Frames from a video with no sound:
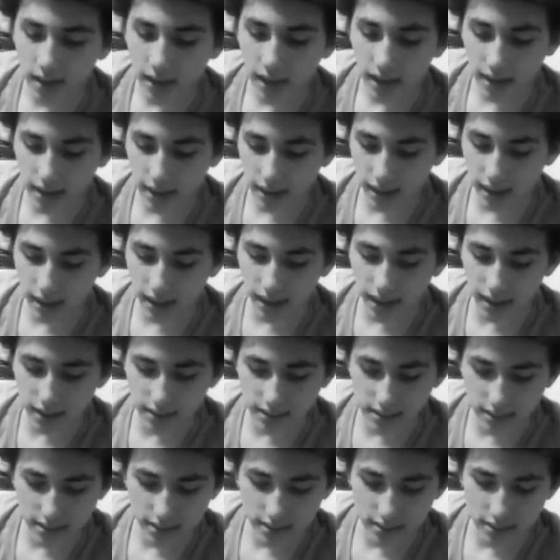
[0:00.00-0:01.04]
I got
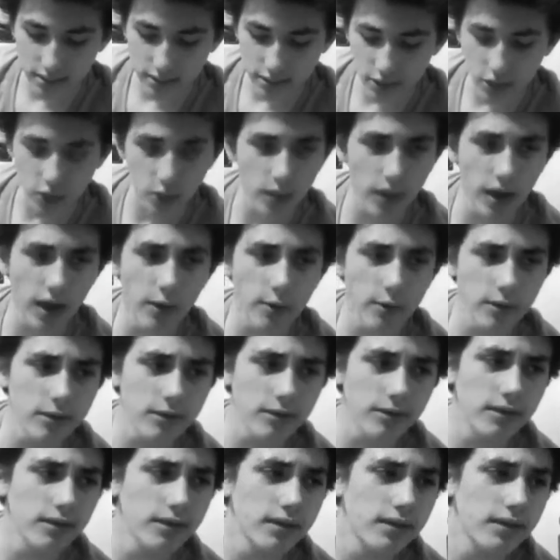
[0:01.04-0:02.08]
two hours.
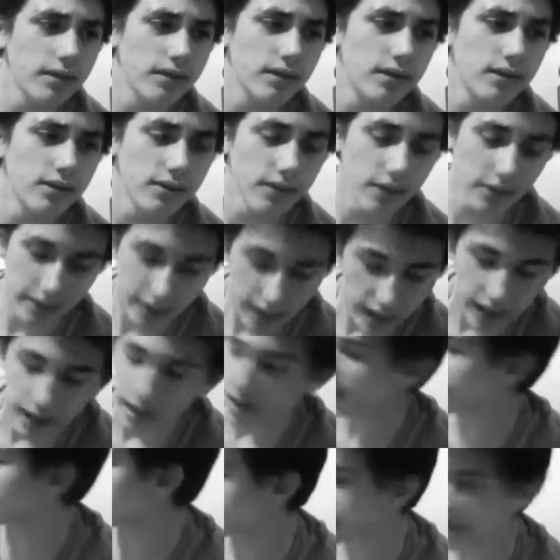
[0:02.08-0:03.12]
Okay, I
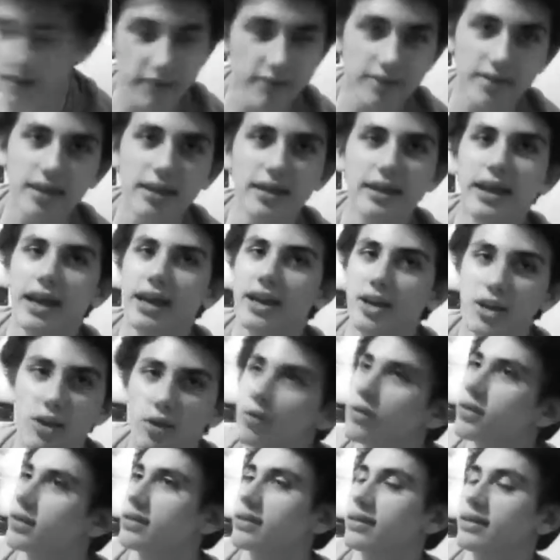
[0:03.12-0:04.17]
got 17. I can do
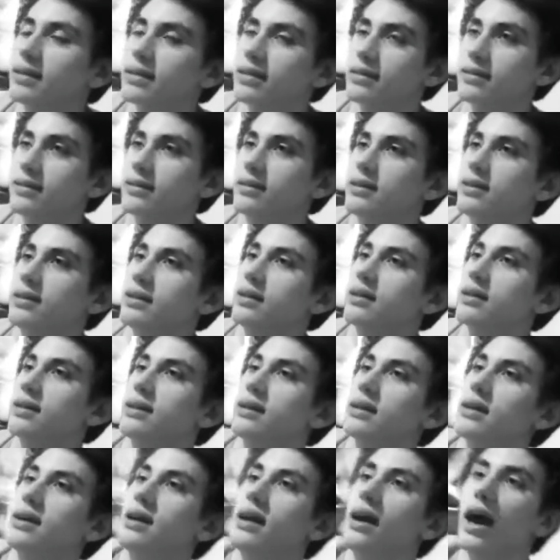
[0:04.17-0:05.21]
this.
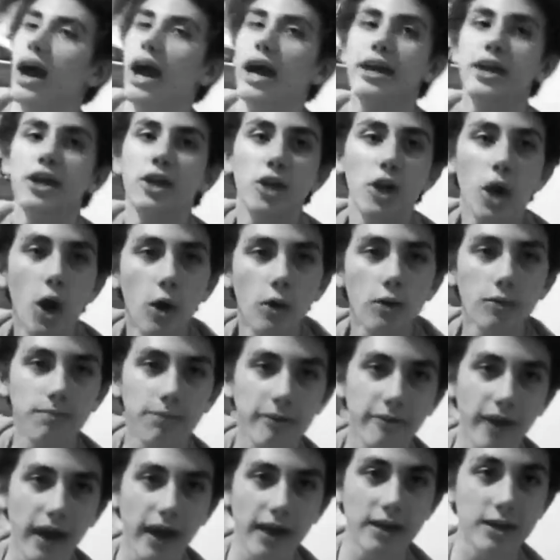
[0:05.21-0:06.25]
I can go.
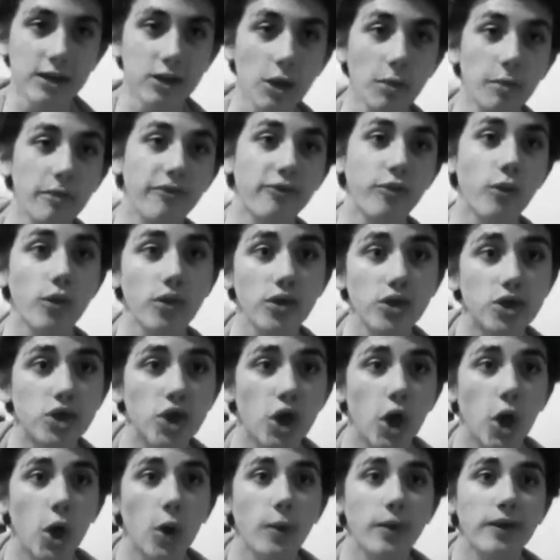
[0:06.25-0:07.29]
I can go before the
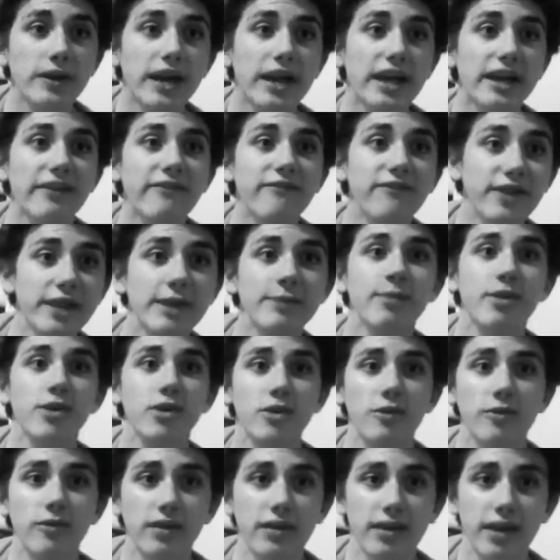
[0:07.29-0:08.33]
show. I can finish
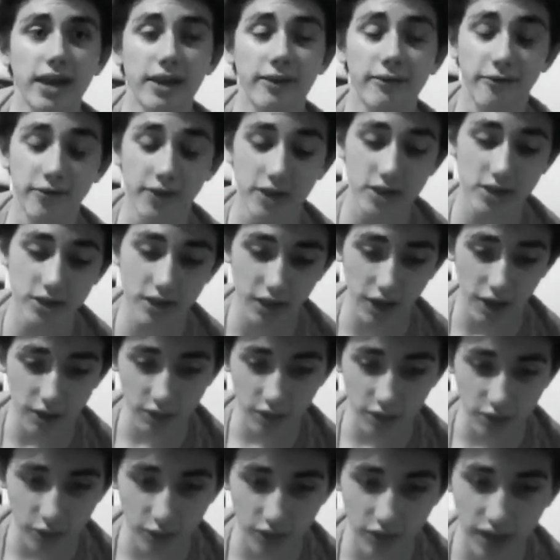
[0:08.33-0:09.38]
my and I can finish the other
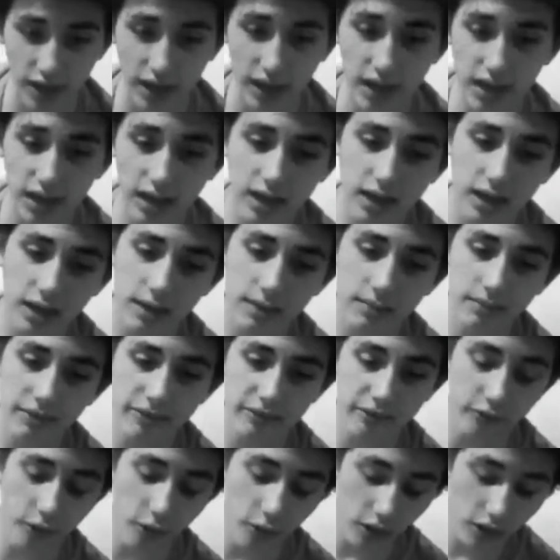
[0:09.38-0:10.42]
three
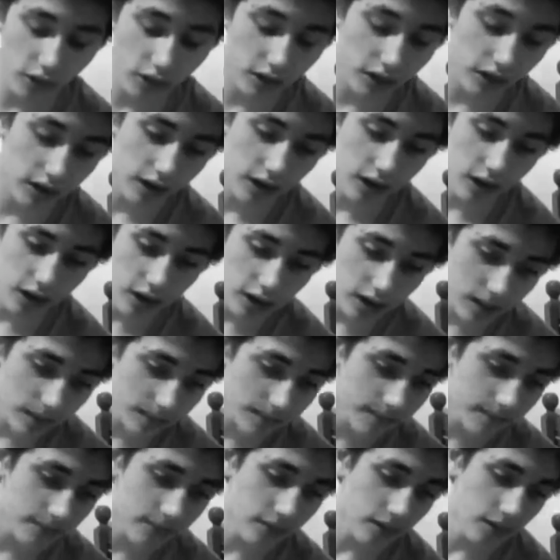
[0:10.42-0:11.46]
before
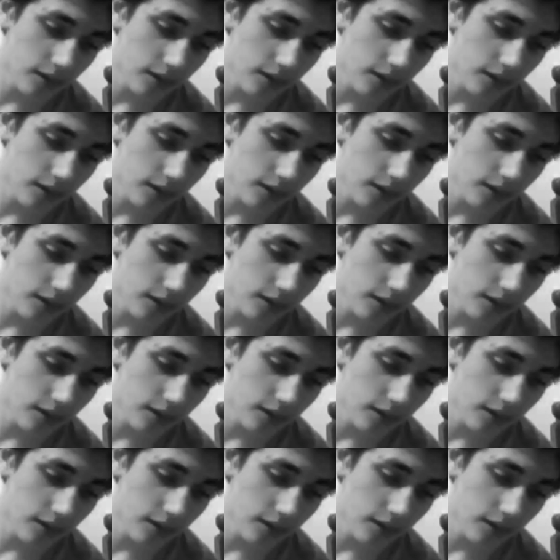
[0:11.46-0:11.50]
um